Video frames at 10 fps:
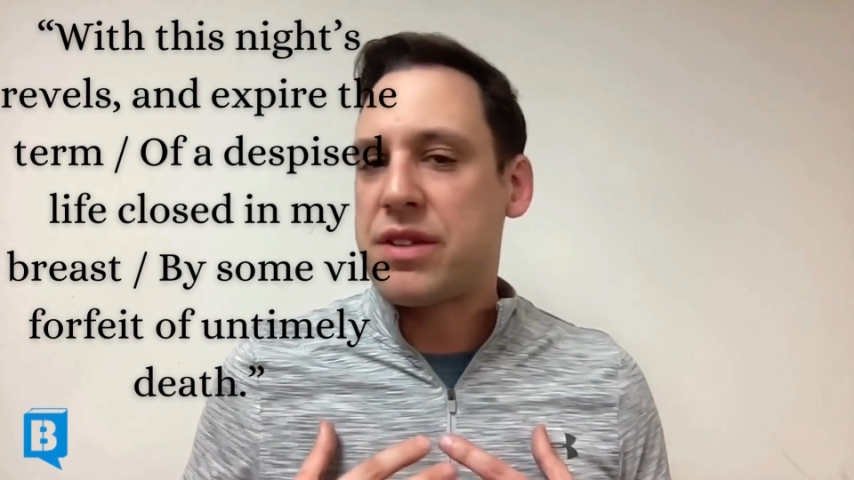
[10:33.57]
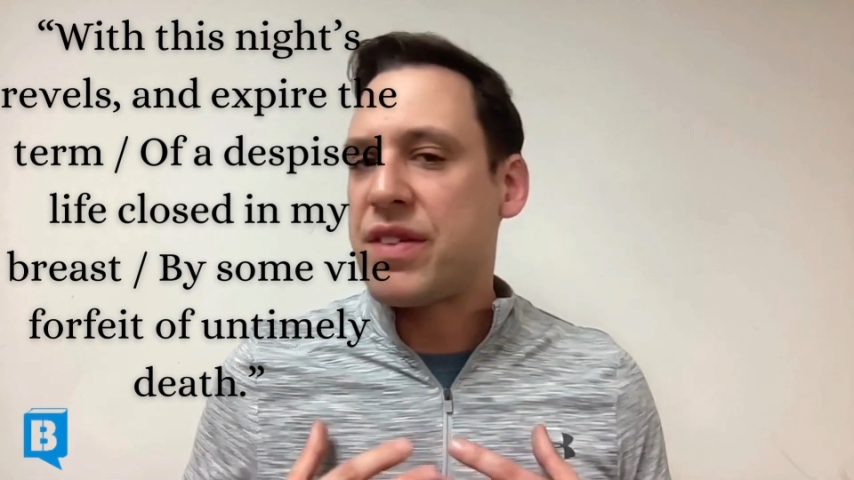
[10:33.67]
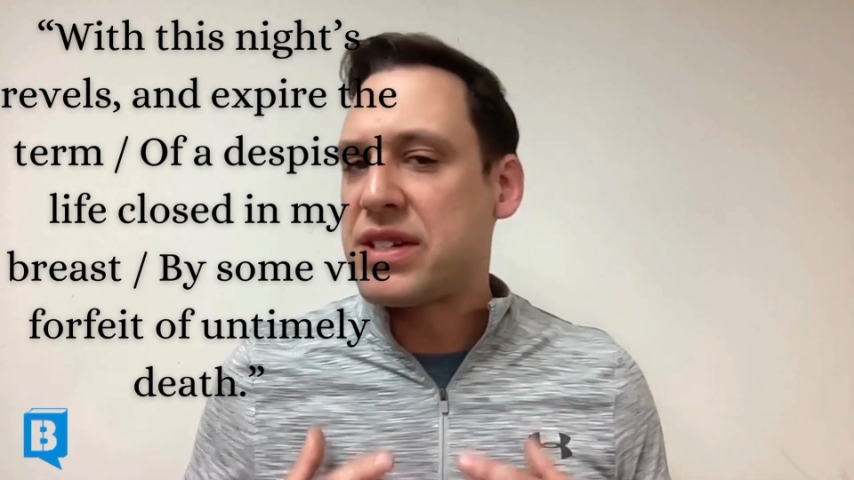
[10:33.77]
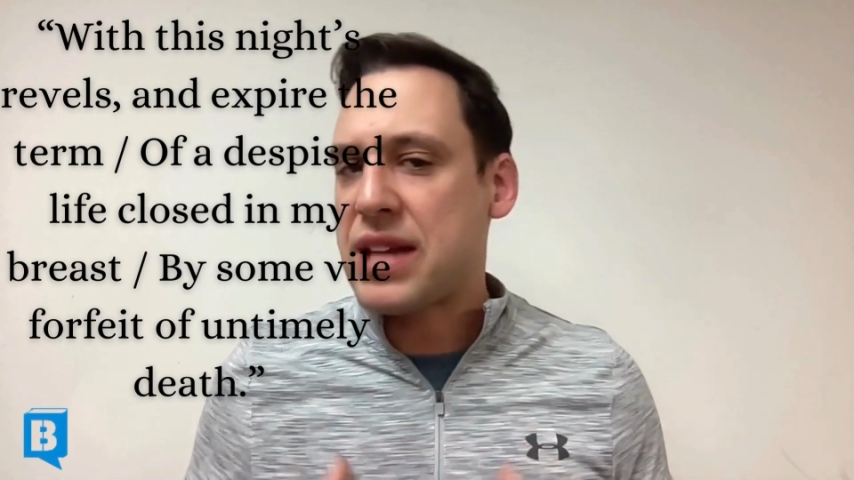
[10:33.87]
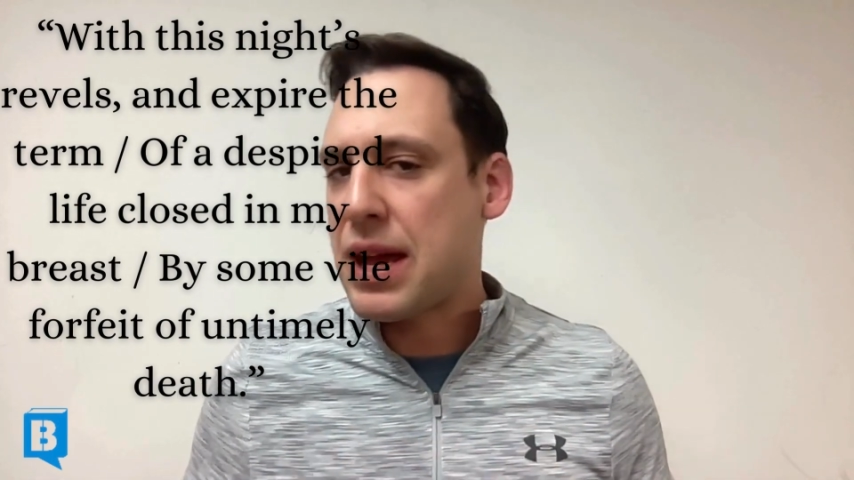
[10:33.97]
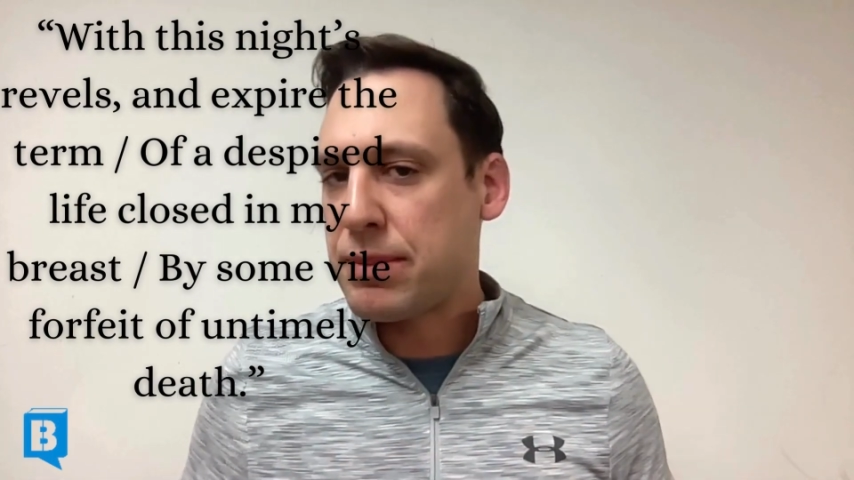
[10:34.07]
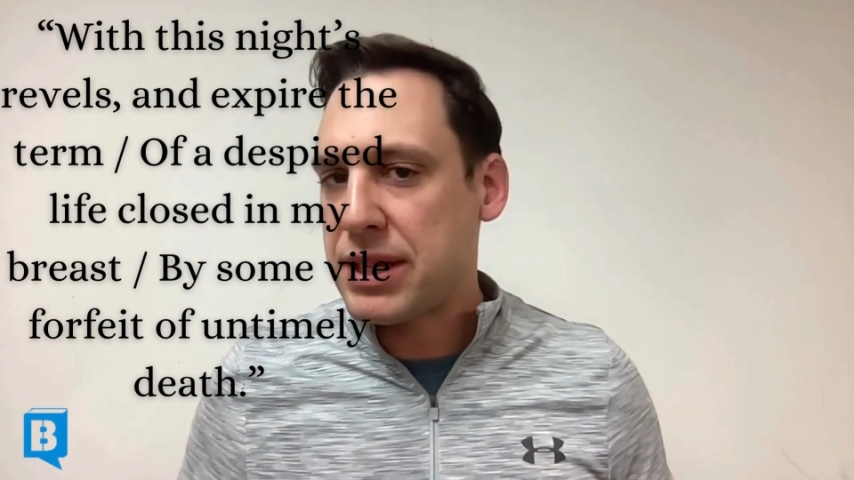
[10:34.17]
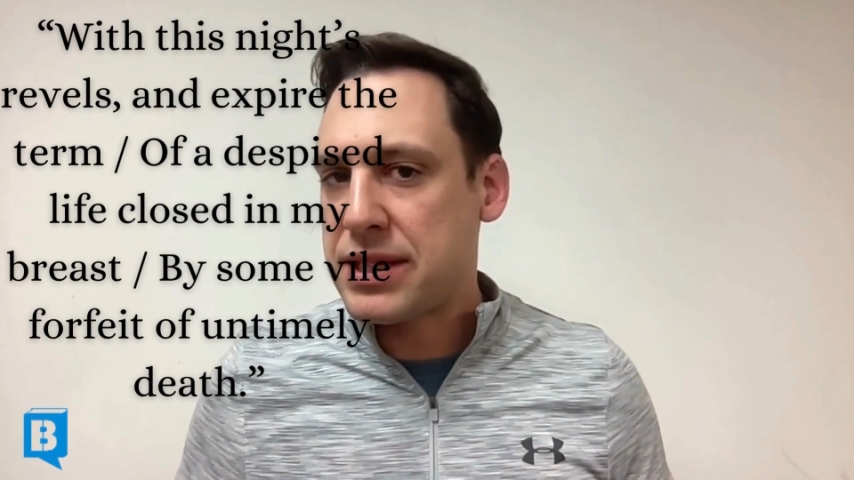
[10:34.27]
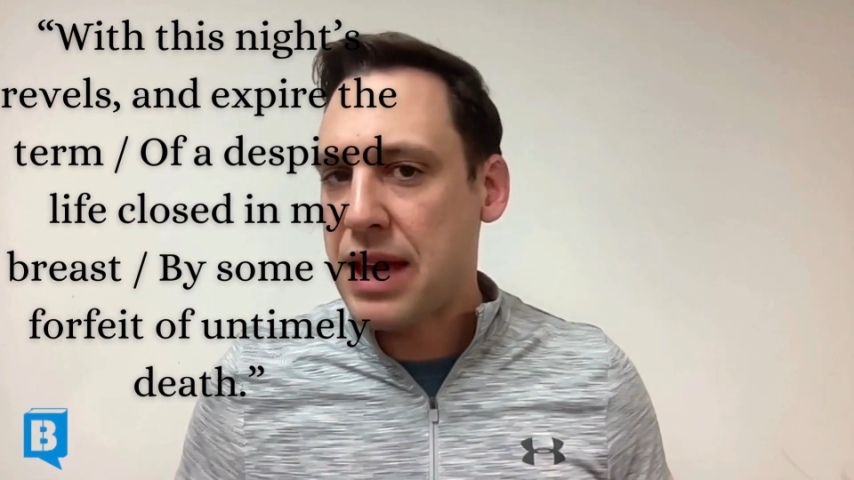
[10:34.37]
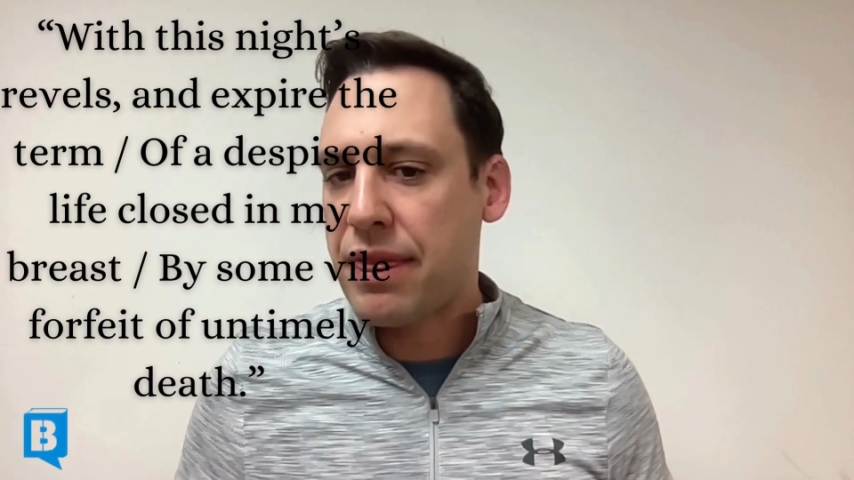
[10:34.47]
of untimely
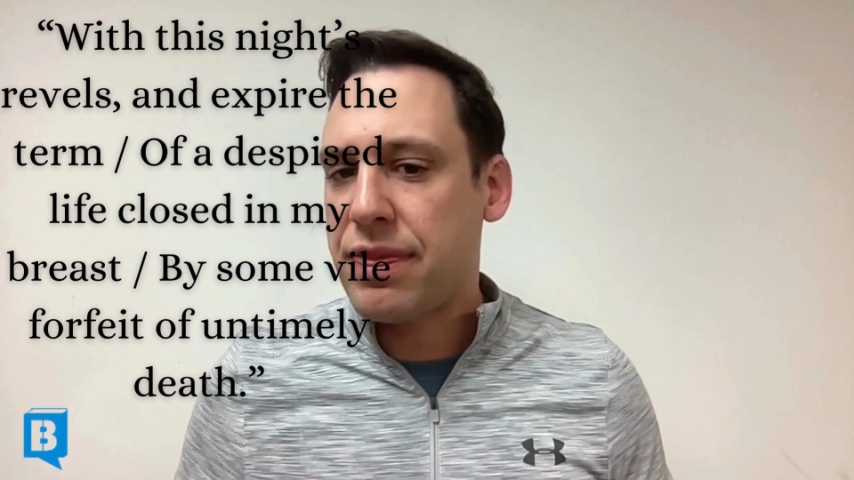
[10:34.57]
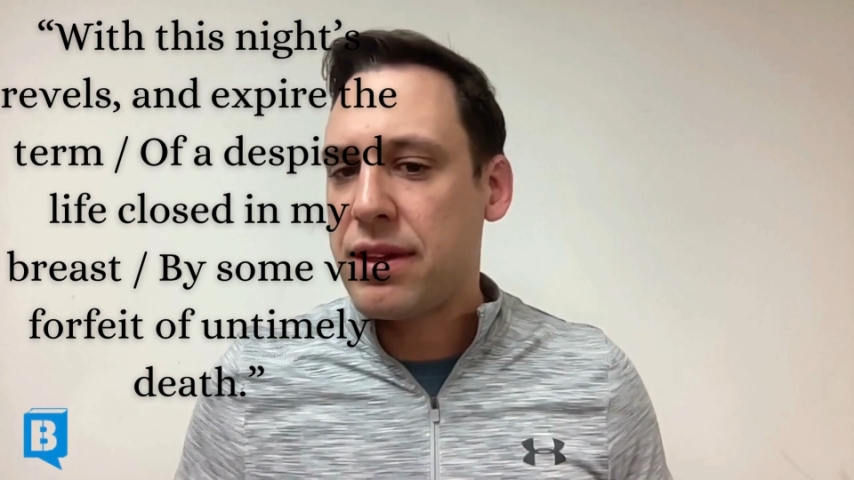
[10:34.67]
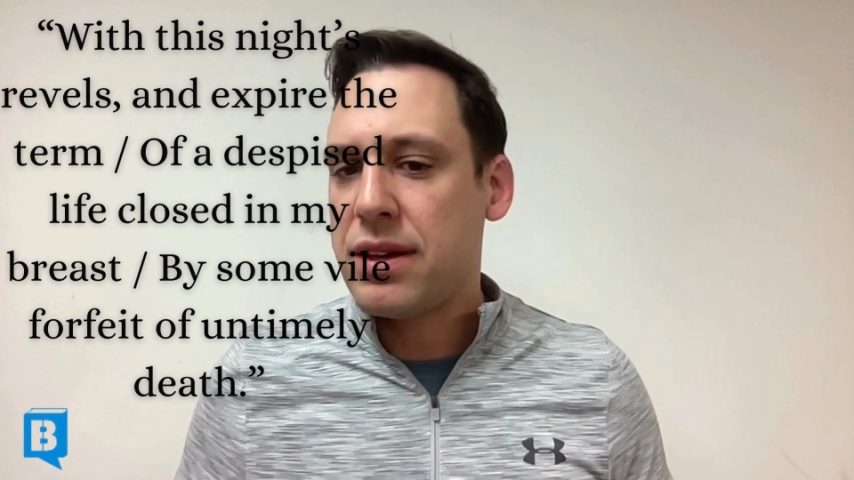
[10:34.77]
death.